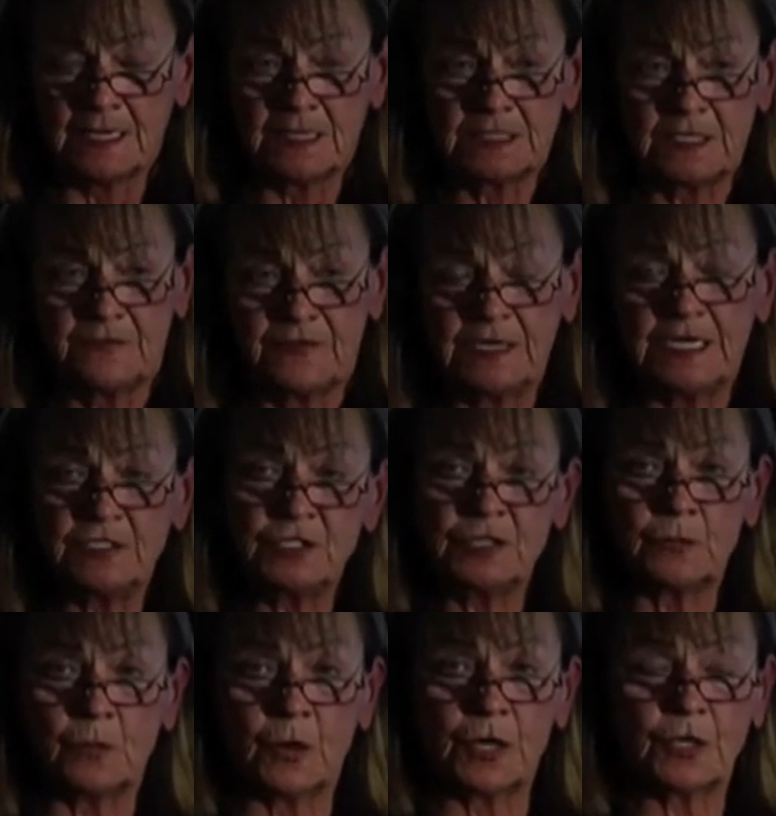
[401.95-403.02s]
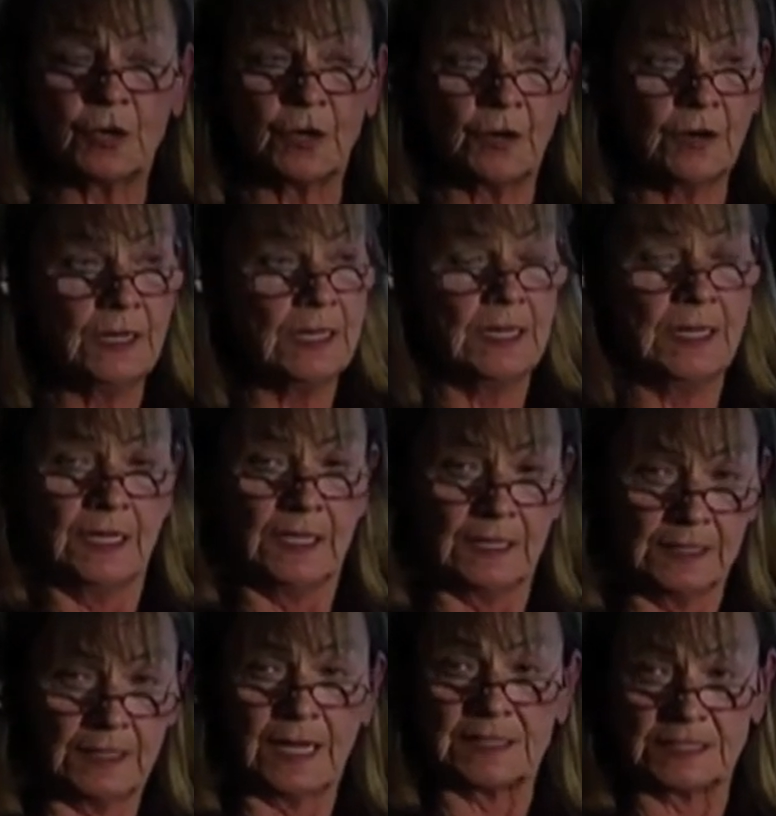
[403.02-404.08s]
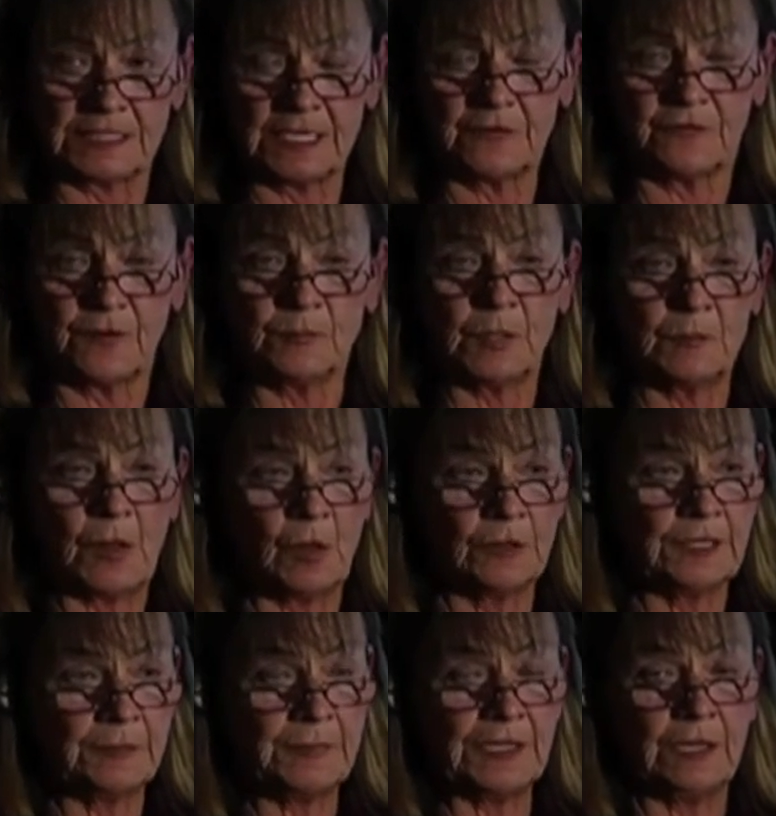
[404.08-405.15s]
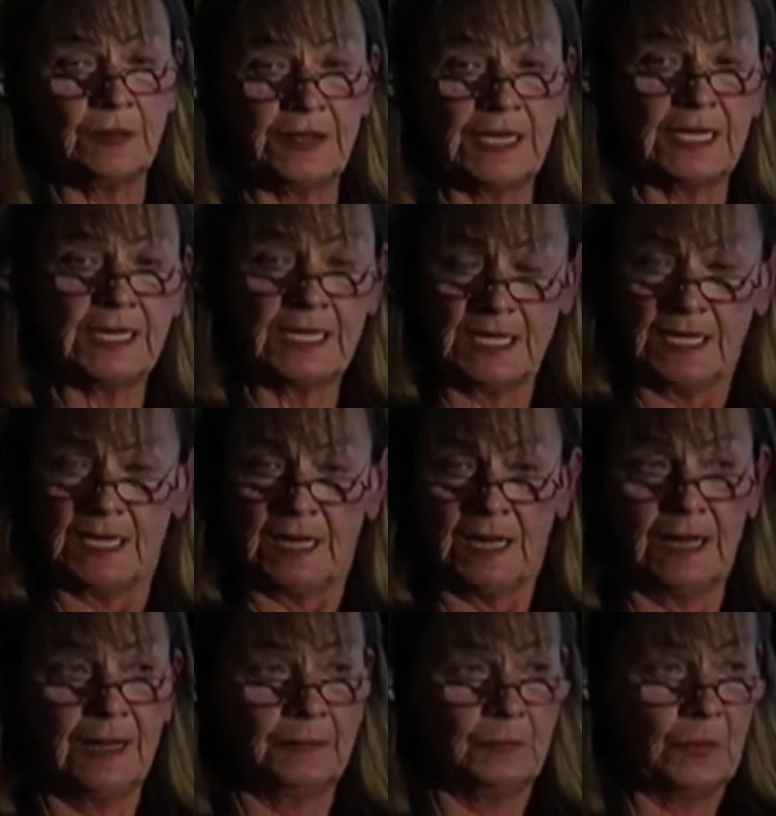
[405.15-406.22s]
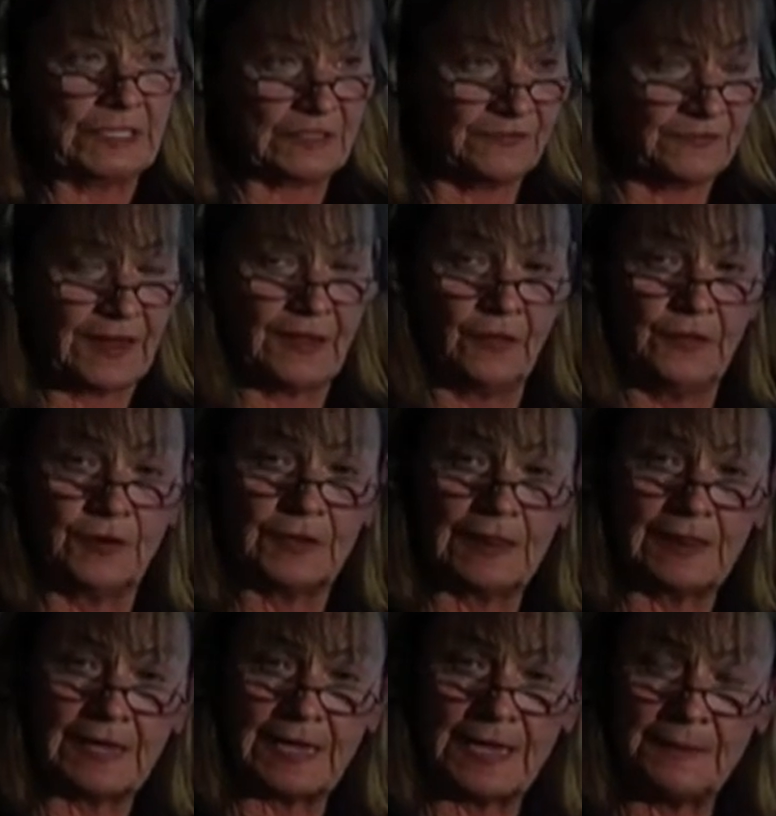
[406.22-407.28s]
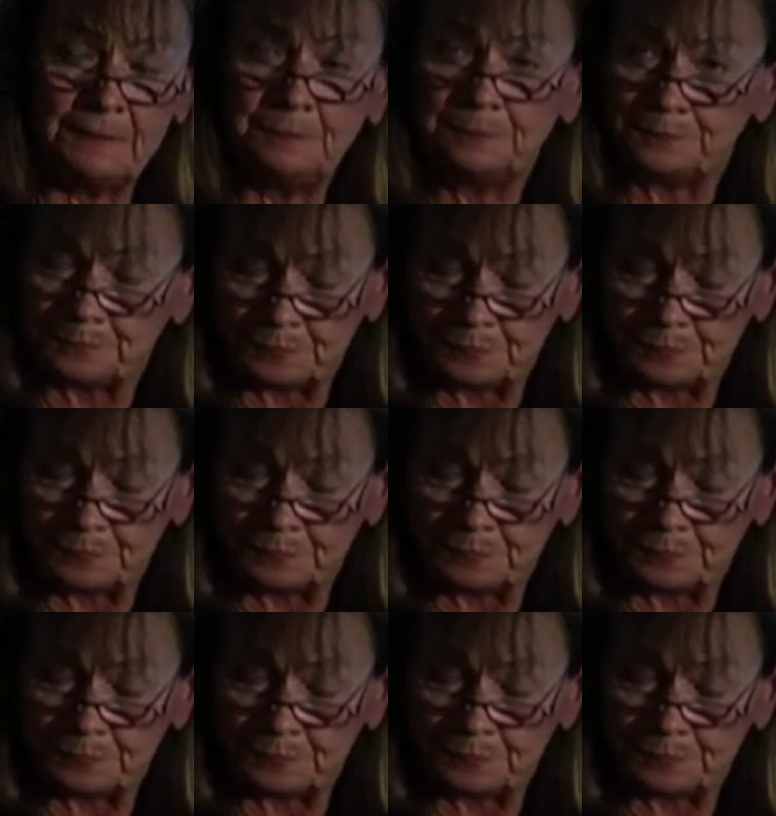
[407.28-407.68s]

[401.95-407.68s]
So if an injured worker got sick from a moldy building, went to file their claim,